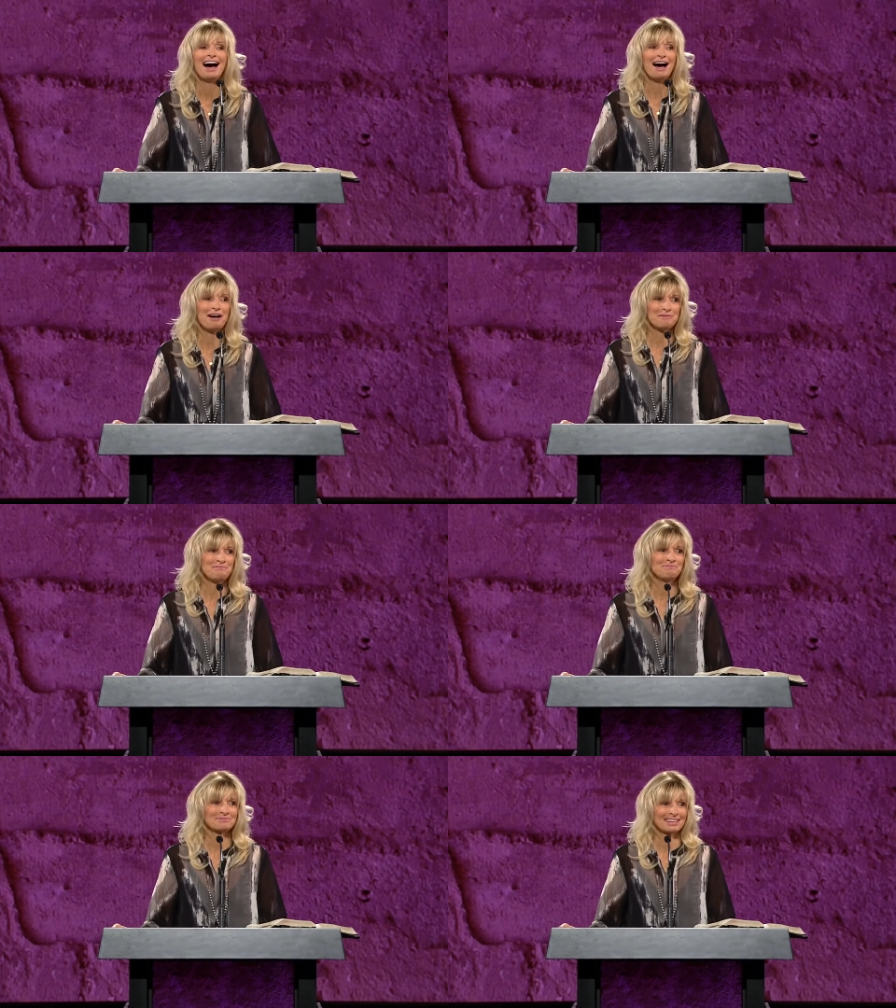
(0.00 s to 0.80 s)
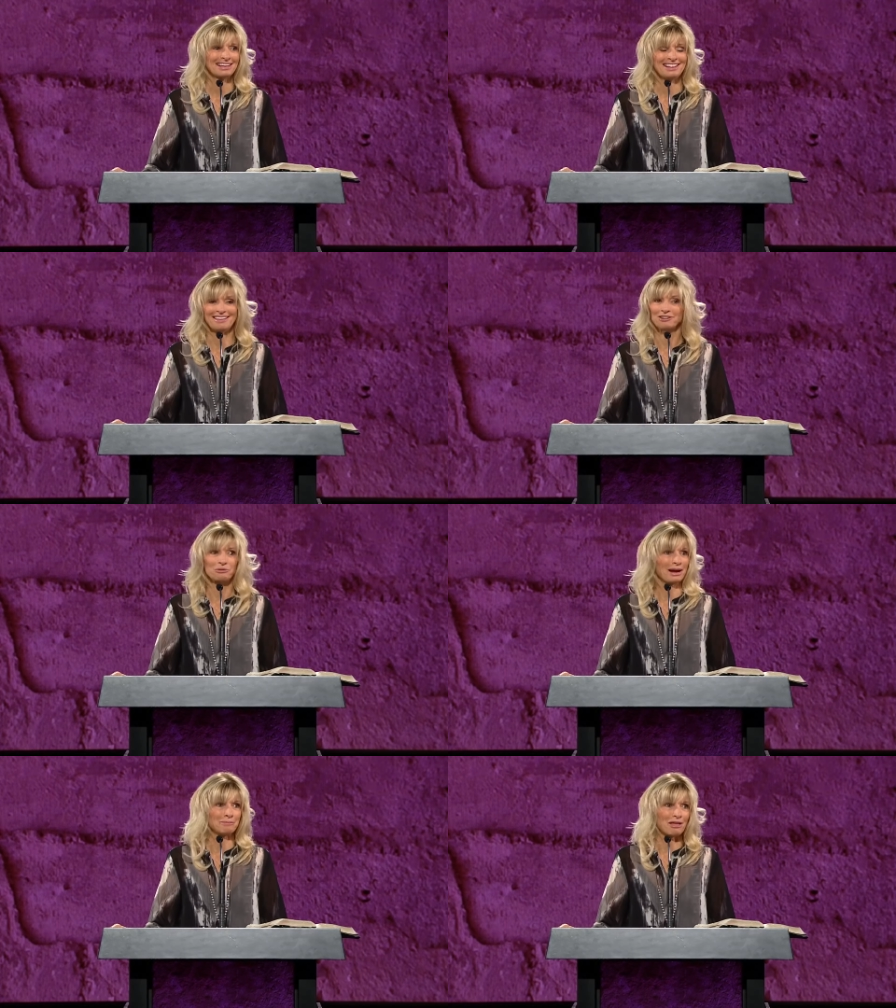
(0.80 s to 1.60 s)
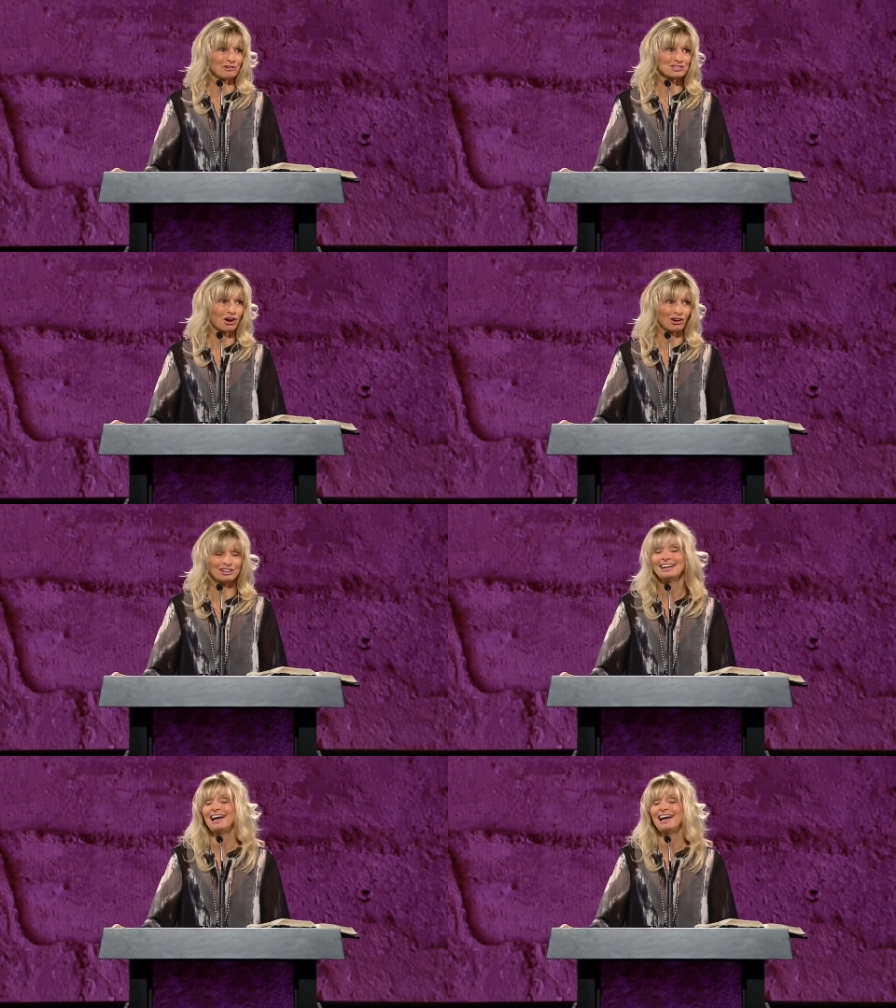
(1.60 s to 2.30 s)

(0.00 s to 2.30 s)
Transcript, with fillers: Um, a grandmother's heart.